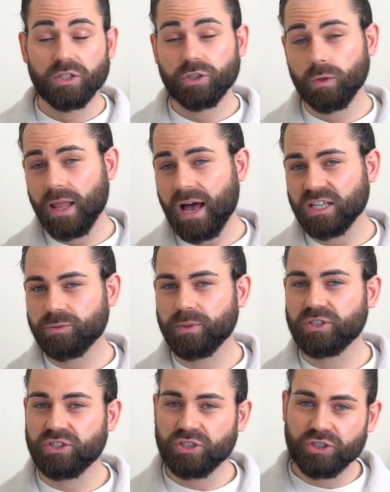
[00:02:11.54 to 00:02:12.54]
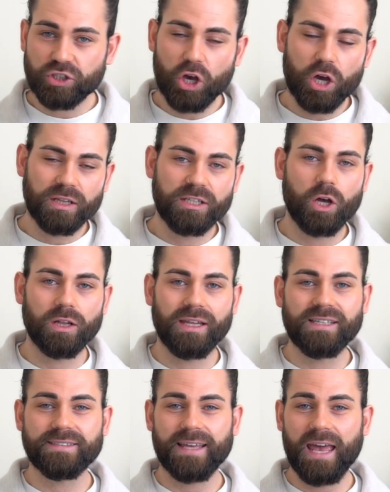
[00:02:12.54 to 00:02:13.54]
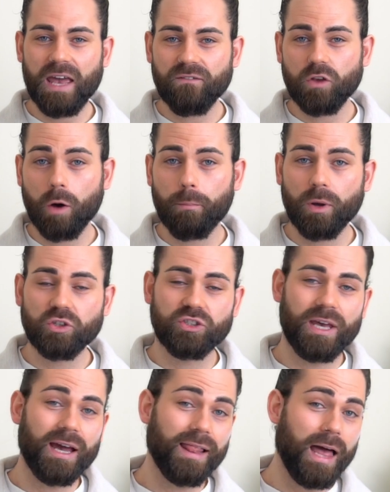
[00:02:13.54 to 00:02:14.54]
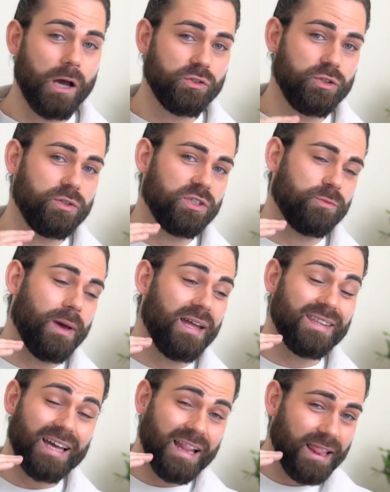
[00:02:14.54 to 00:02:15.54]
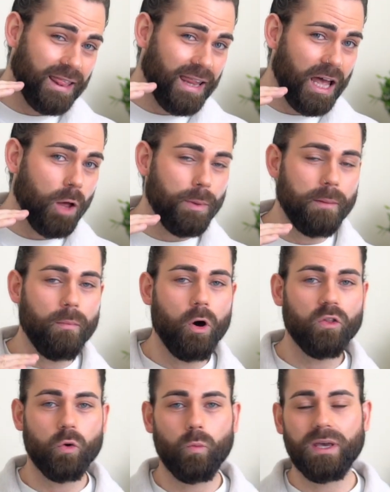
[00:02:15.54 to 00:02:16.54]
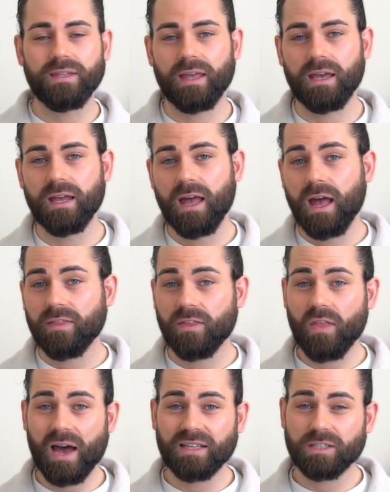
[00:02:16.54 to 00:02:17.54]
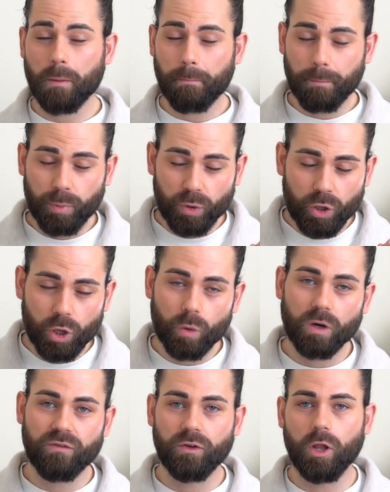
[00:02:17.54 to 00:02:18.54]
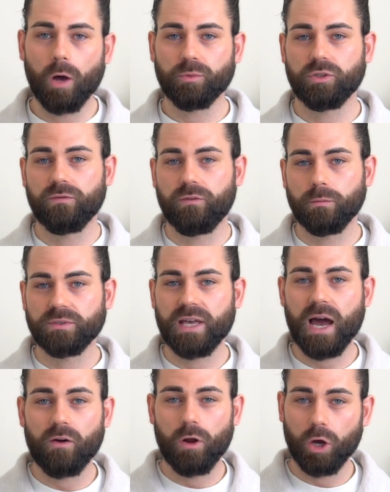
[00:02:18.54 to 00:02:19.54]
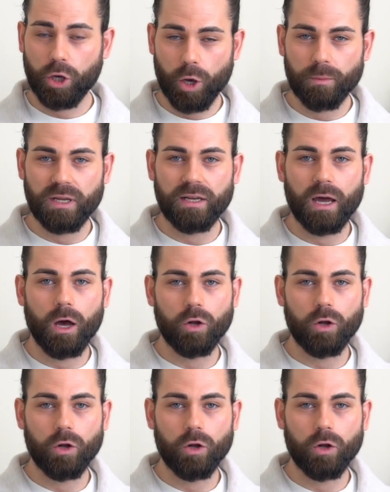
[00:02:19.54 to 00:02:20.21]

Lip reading: So last but certainly not least, if your budget allows you to spend a little bit more than Weekday, then that is a beautiful option from Zara, coming in at